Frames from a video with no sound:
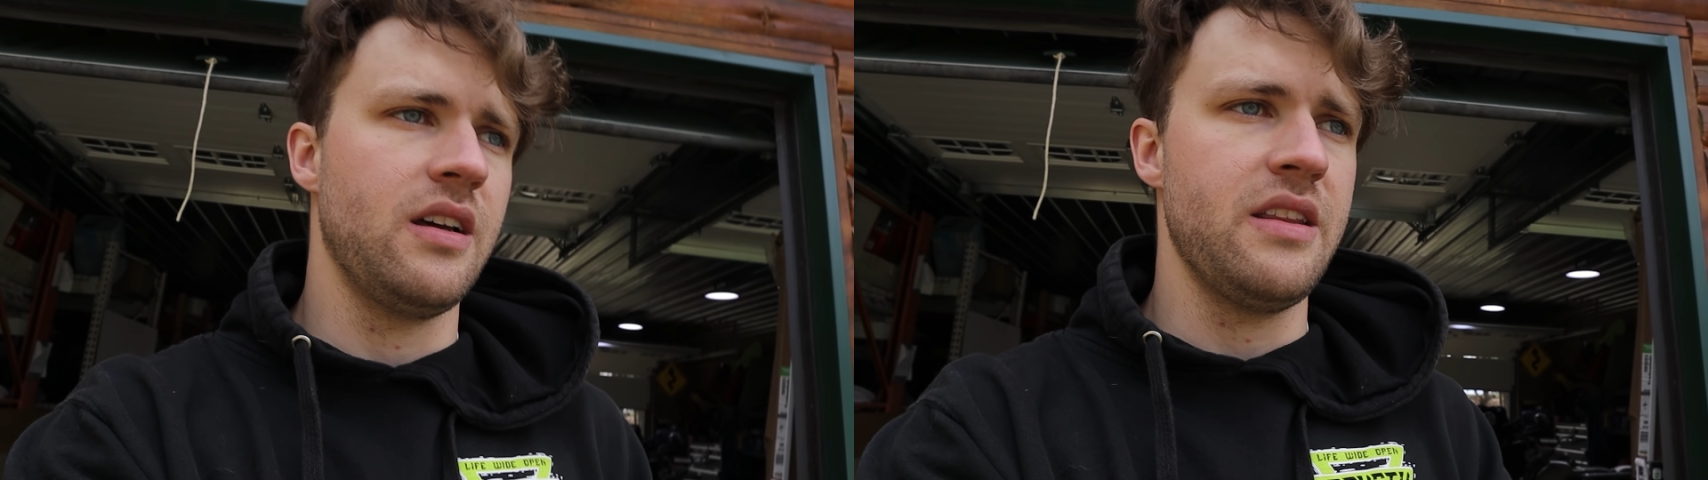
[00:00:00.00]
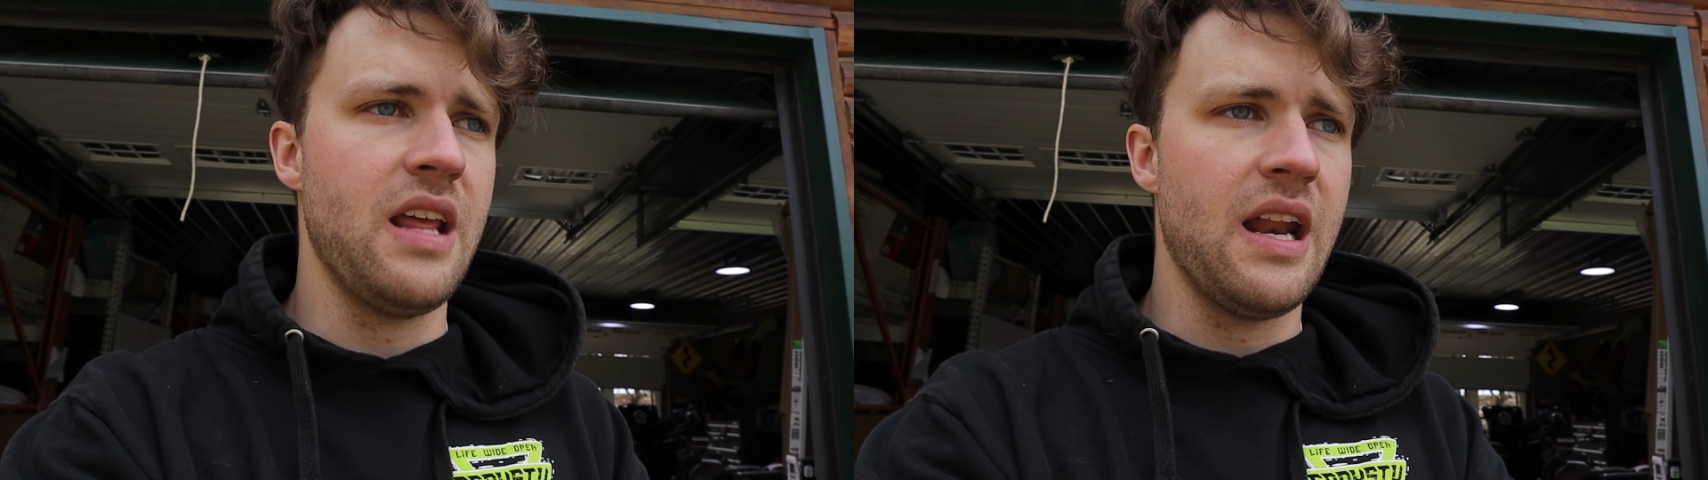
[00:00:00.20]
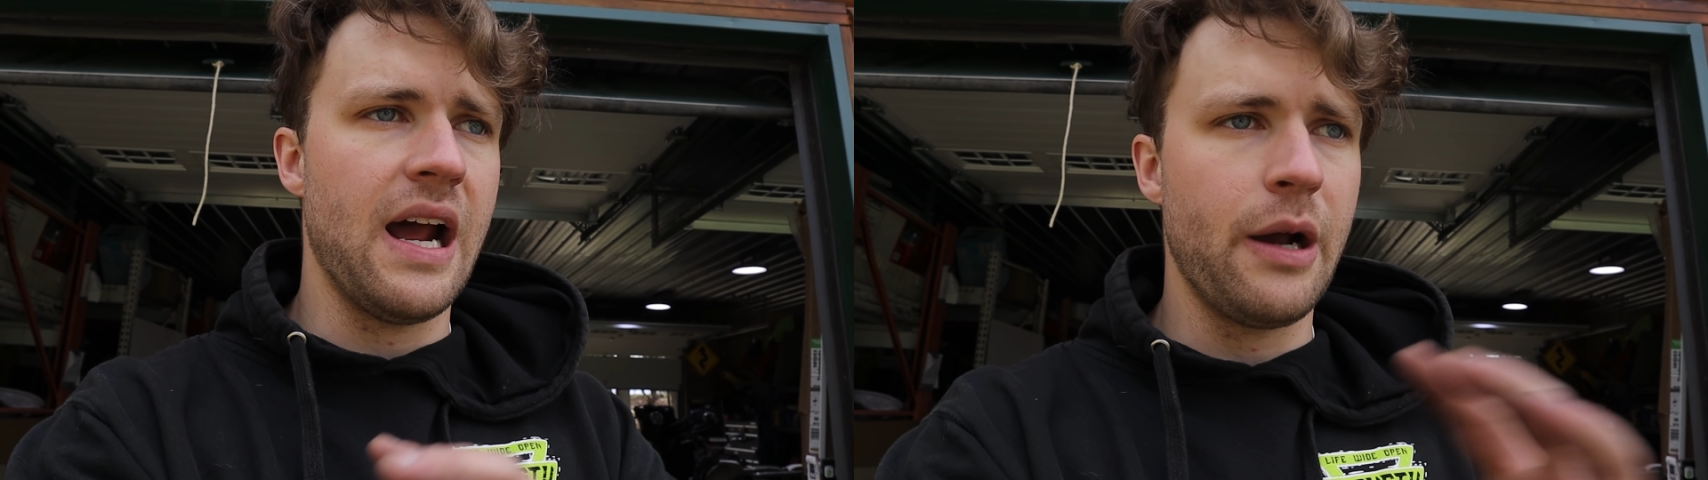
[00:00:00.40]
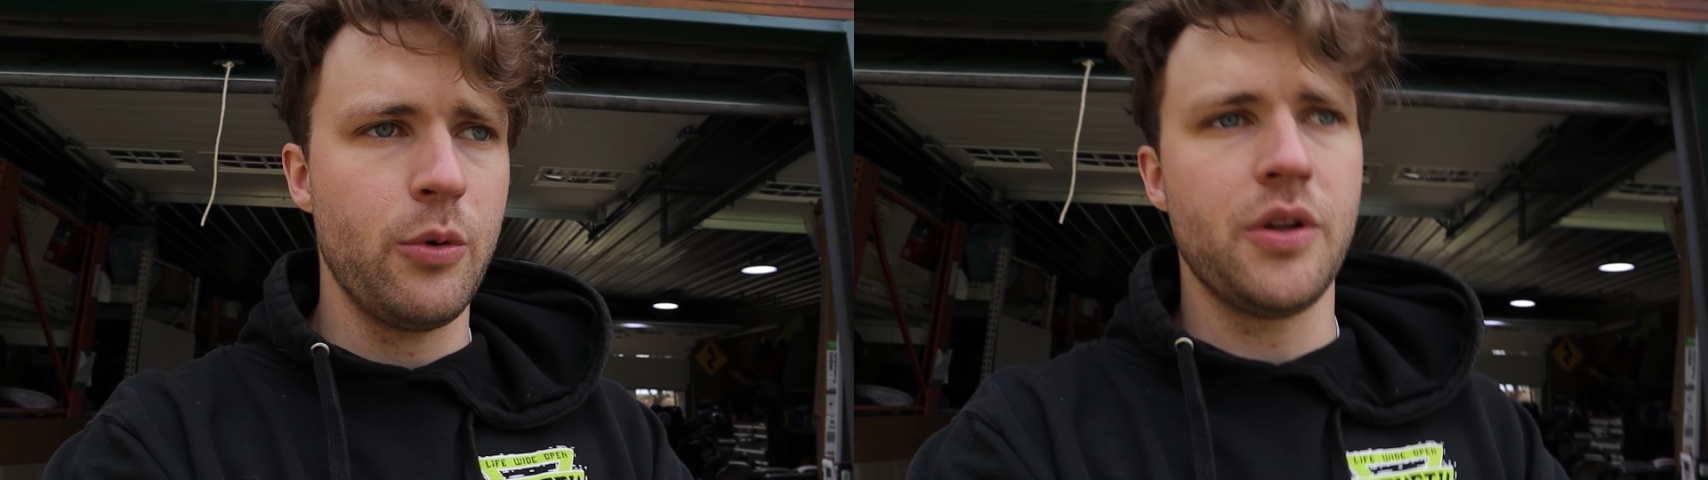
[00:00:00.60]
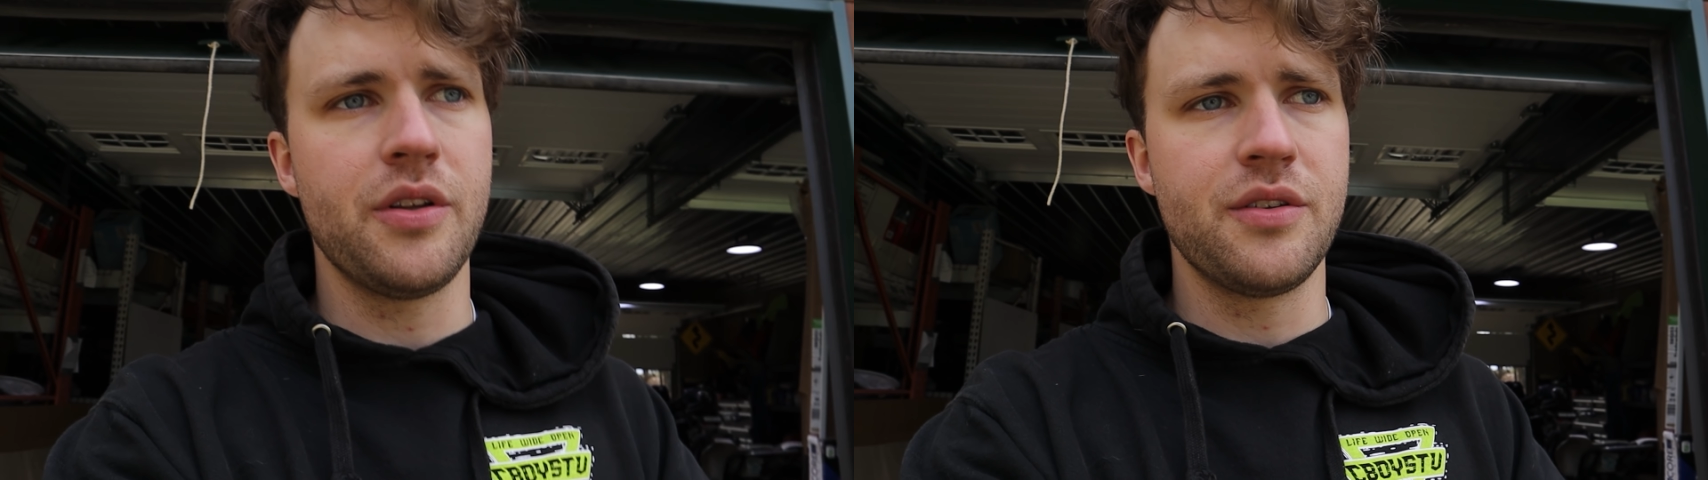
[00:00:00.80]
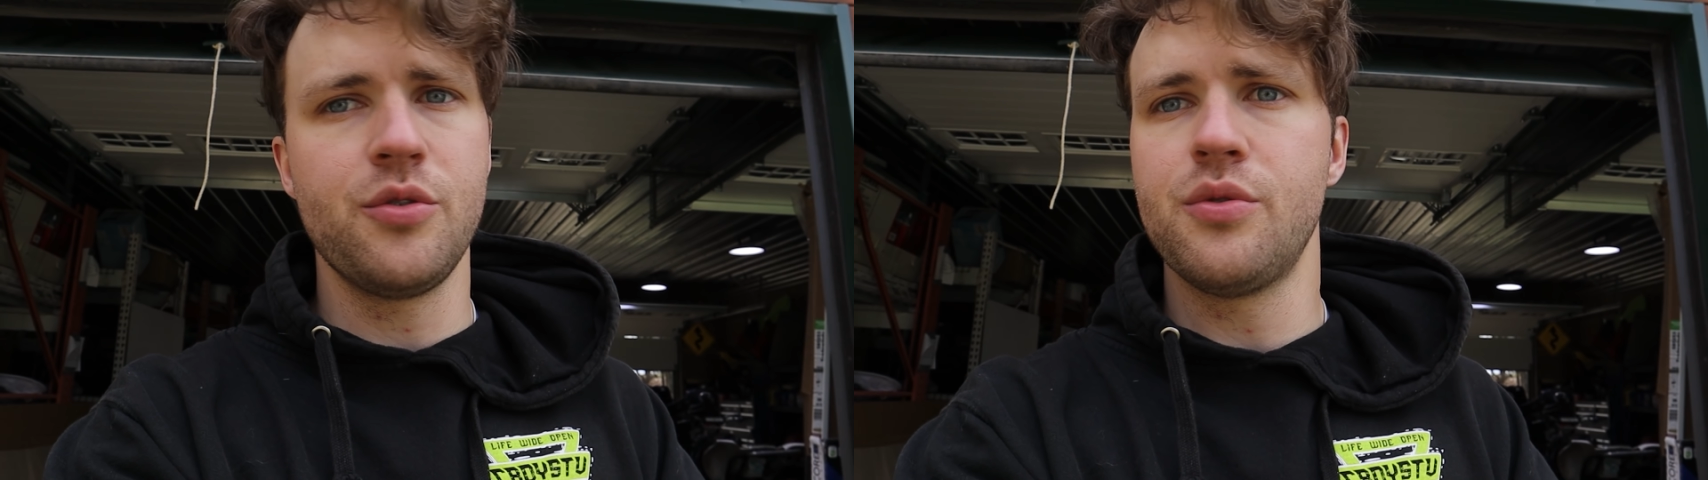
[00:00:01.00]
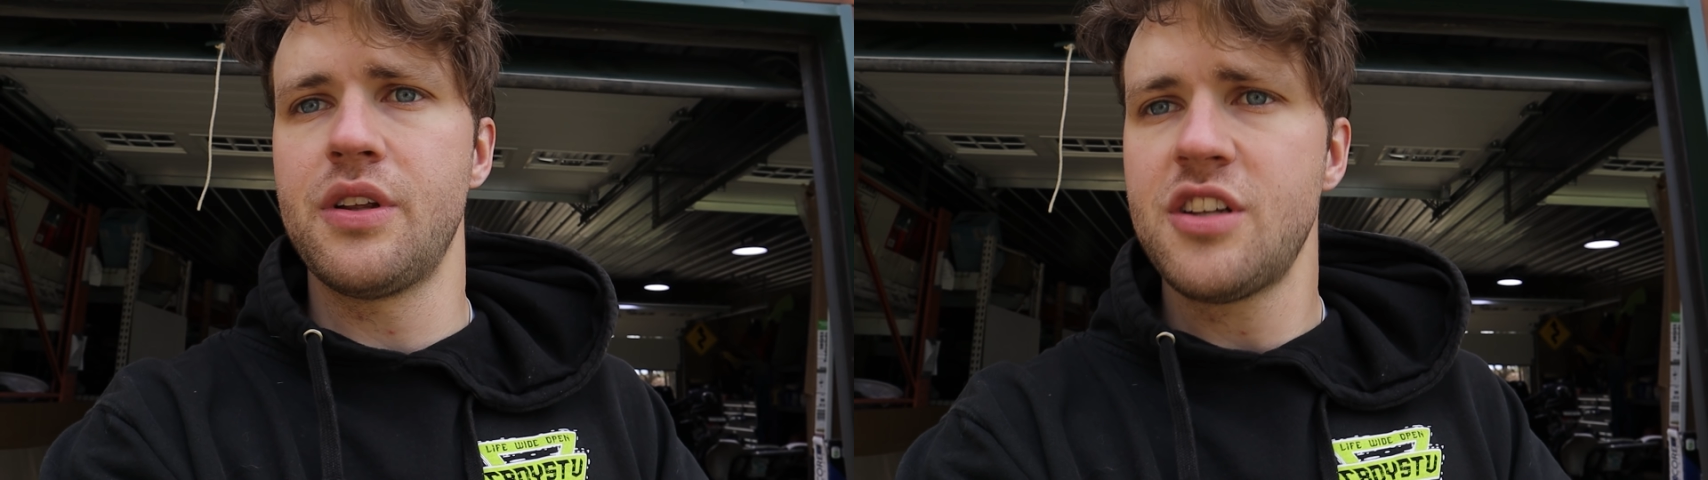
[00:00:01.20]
and then I will do the